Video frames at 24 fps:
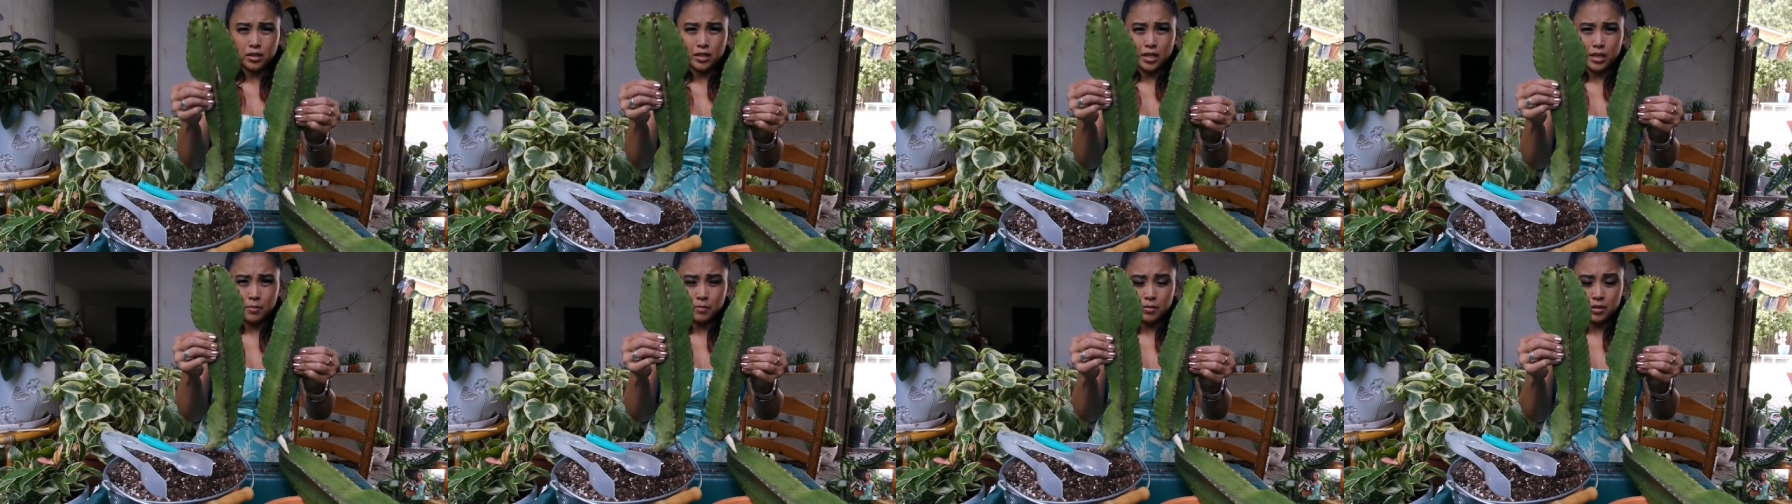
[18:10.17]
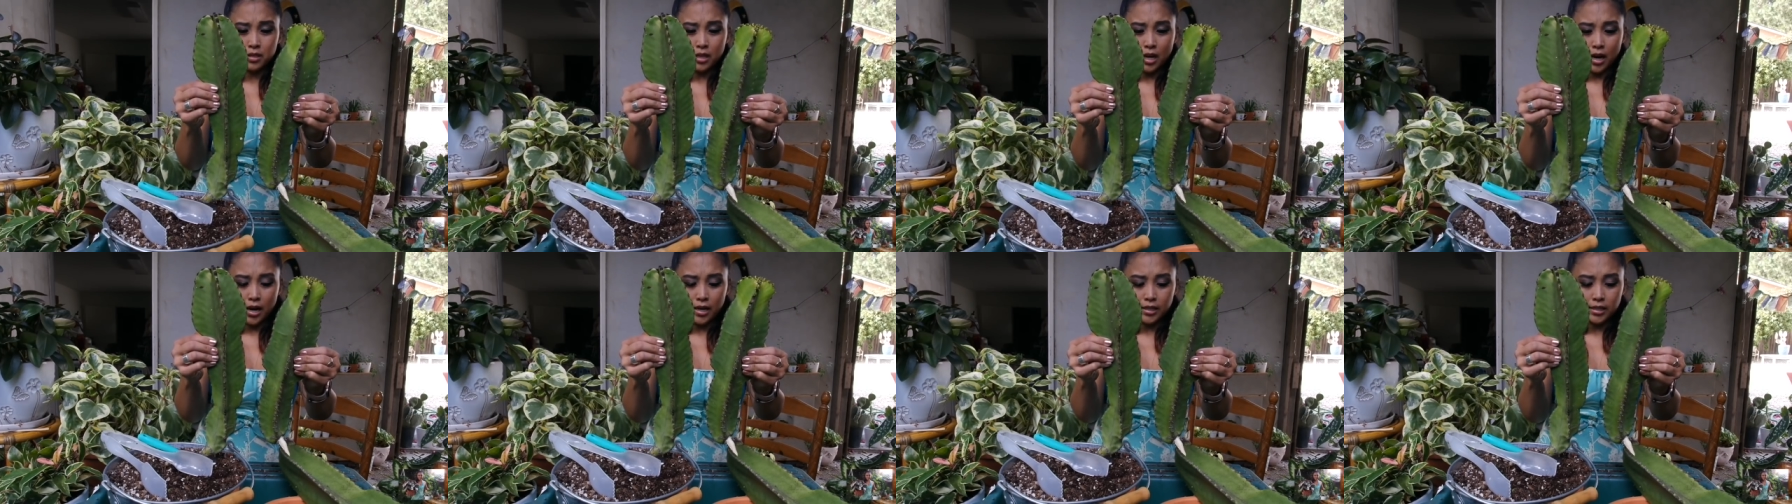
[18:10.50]
same
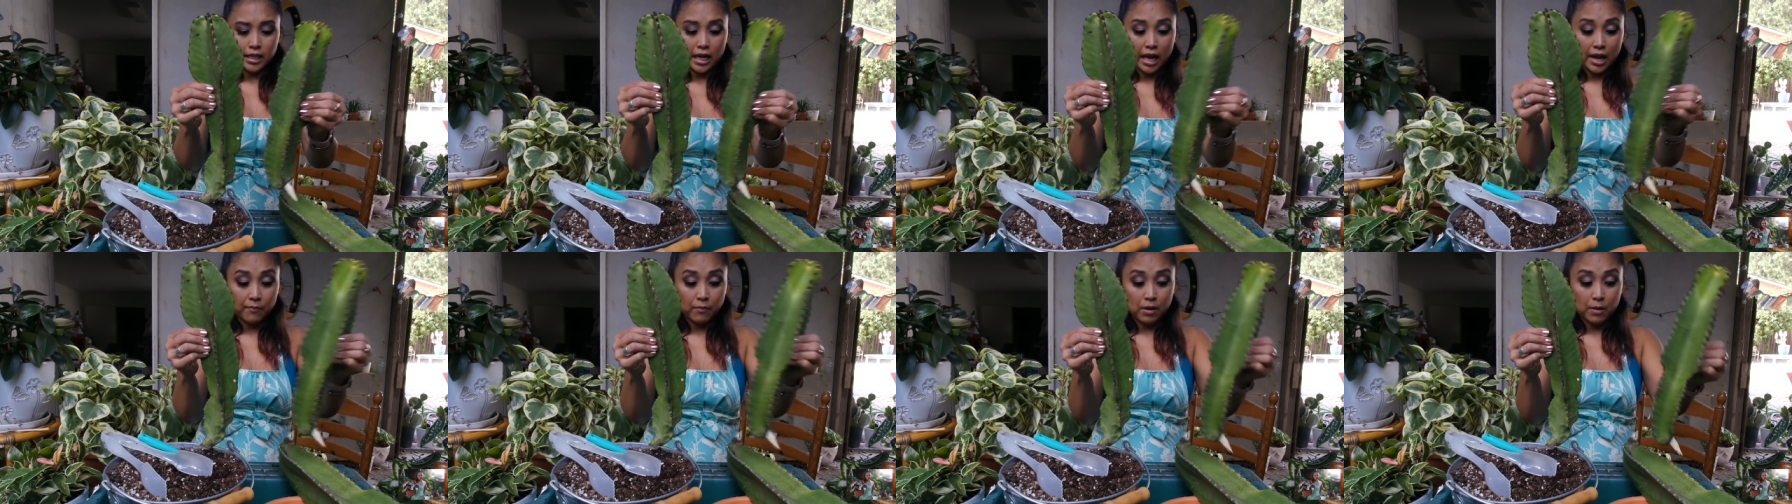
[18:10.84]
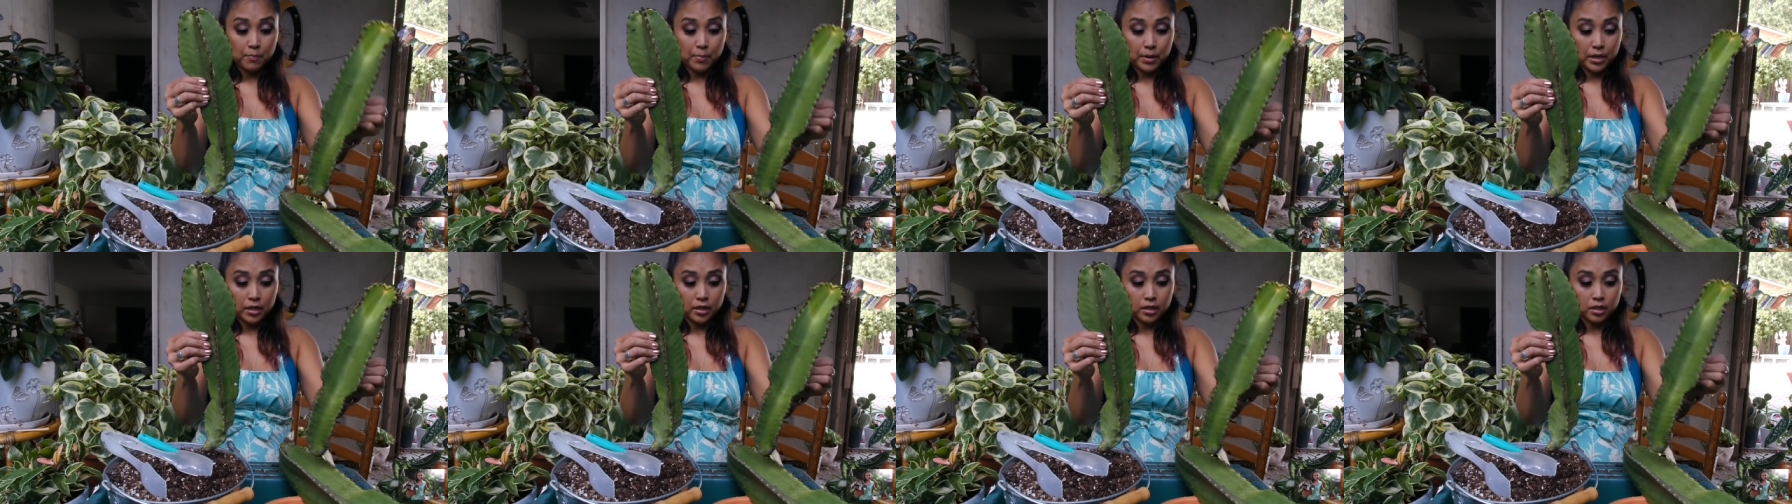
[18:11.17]
size, and I have my
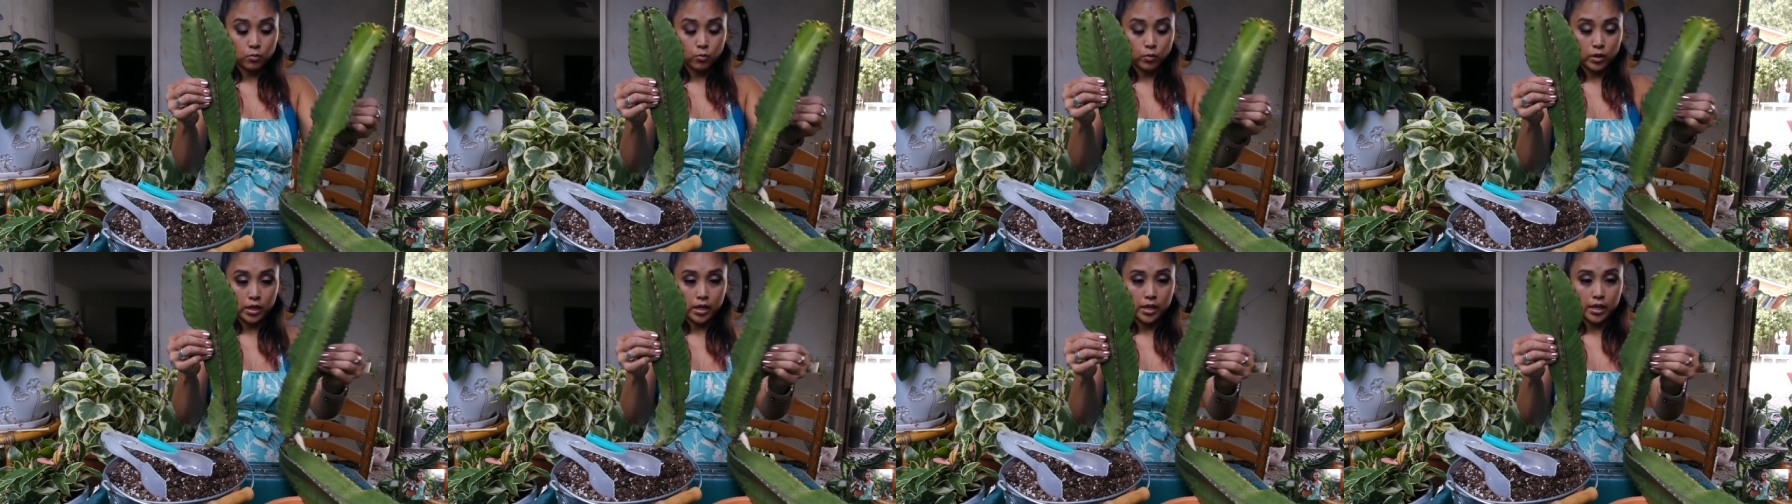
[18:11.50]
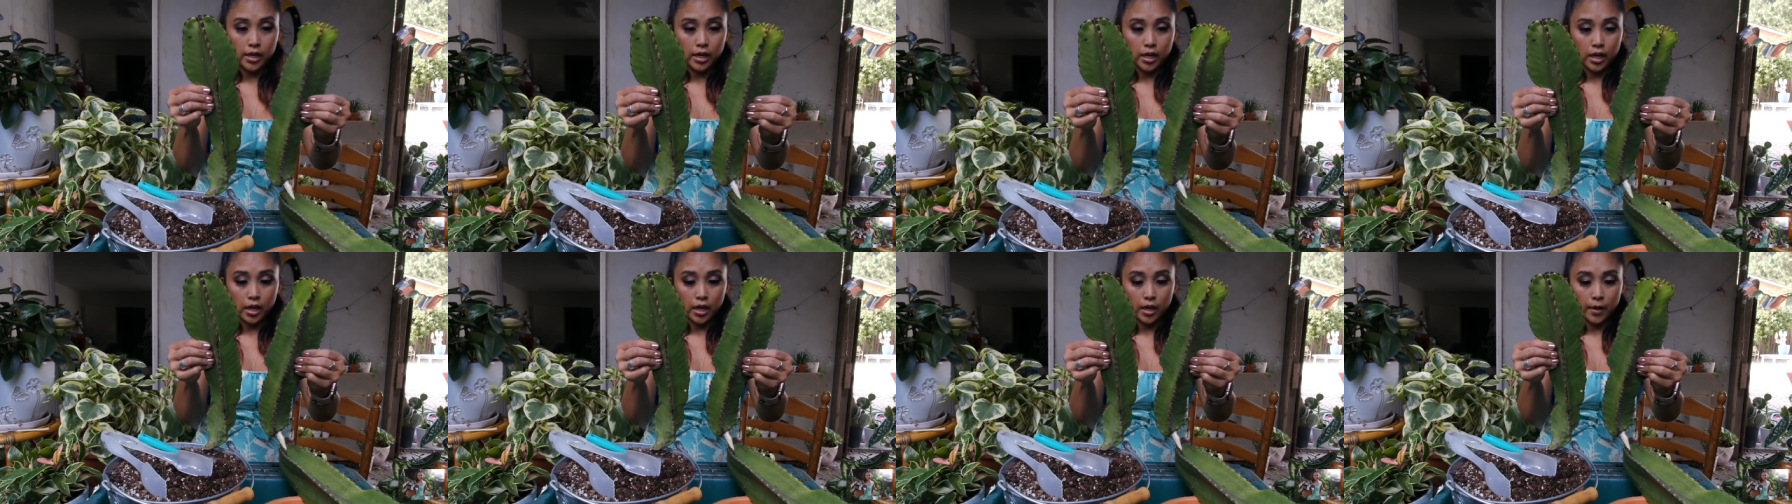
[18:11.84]
biggest one
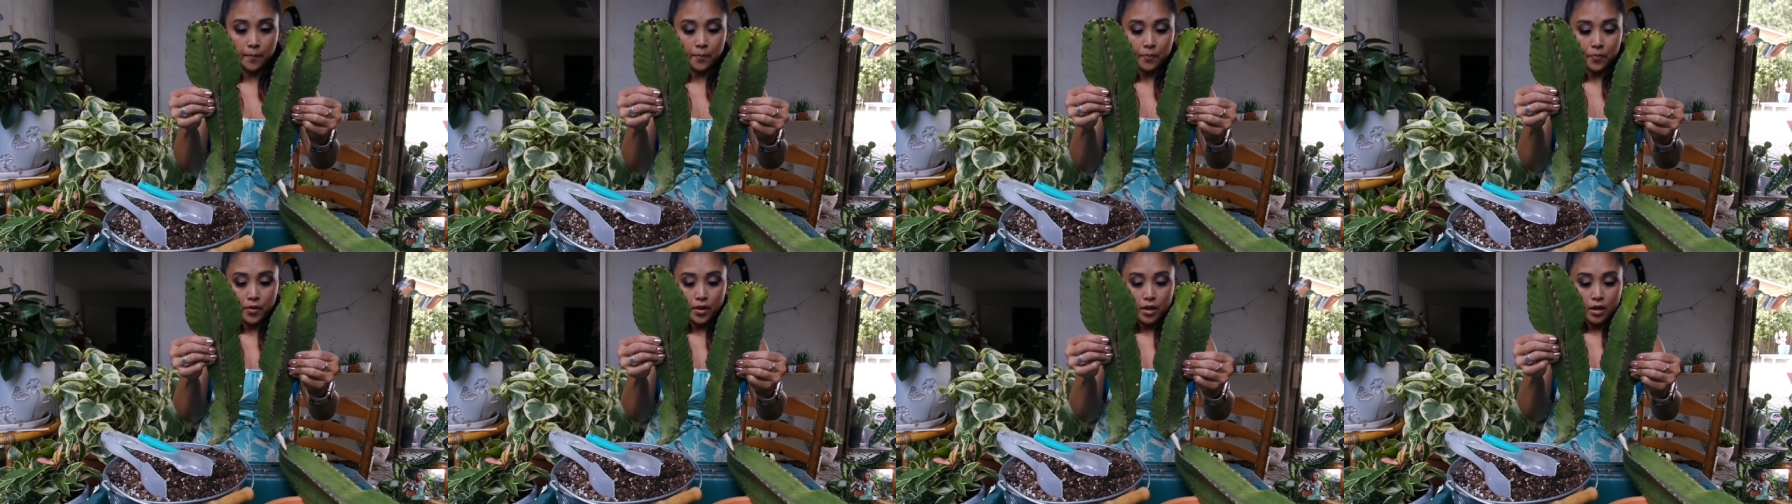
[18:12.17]
here.